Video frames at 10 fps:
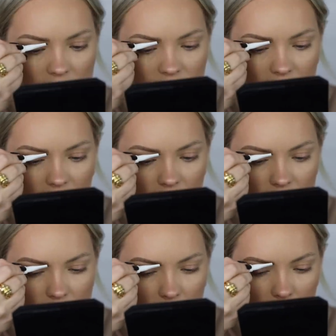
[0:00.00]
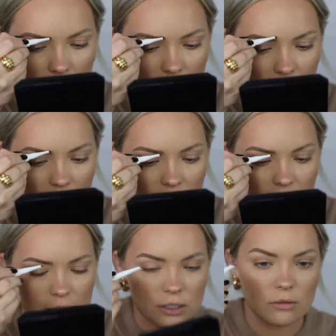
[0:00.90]
If I can remember correctly,
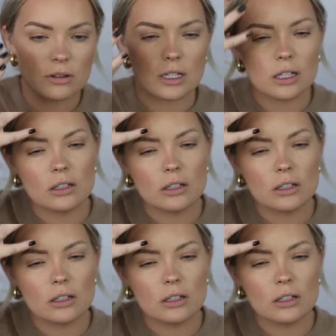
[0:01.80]
I don't think